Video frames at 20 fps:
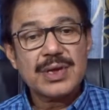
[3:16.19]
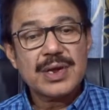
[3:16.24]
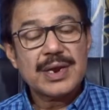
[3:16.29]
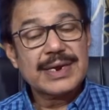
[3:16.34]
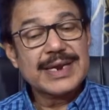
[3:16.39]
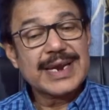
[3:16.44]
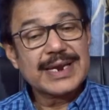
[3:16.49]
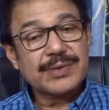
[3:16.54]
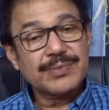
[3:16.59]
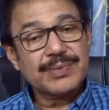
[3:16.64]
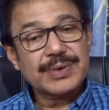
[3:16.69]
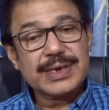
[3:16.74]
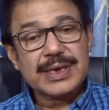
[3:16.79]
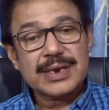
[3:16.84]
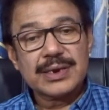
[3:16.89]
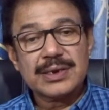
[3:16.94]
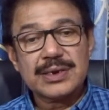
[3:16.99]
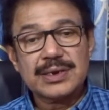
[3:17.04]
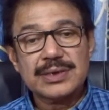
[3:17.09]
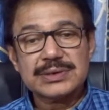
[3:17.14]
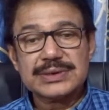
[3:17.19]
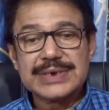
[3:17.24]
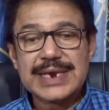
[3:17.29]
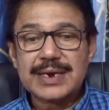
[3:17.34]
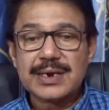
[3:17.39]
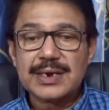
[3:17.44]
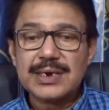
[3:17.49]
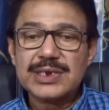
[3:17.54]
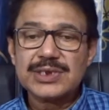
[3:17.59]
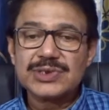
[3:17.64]
that we can
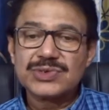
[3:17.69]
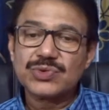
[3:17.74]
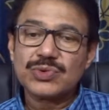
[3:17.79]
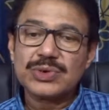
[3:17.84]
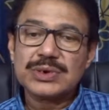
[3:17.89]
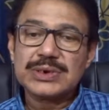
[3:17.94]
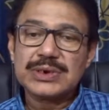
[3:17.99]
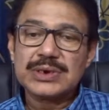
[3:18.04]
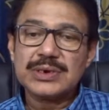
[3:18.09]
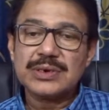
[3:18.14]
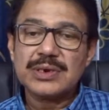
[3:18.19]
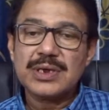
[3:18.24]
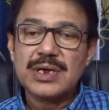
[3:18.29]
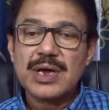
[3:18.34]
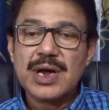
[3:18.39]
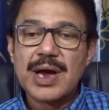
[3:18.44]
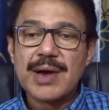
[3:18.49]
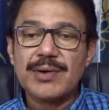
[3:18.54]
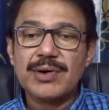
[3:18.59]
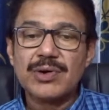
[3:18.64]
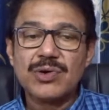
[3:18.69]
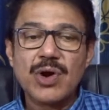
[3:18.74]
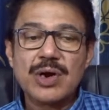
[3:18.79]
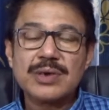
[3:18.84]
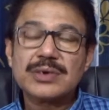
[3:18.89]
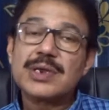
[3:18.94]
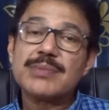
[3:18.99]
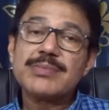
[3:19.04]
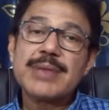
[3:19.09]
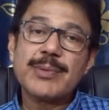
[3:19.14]
instantly store it in our
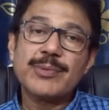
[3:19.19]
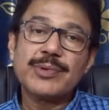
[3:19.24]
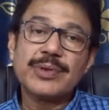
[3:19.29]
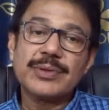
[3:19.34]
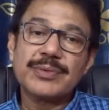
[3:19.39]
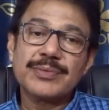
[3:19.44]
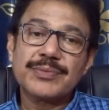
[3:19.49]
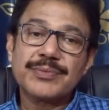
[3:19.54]
long-term memory.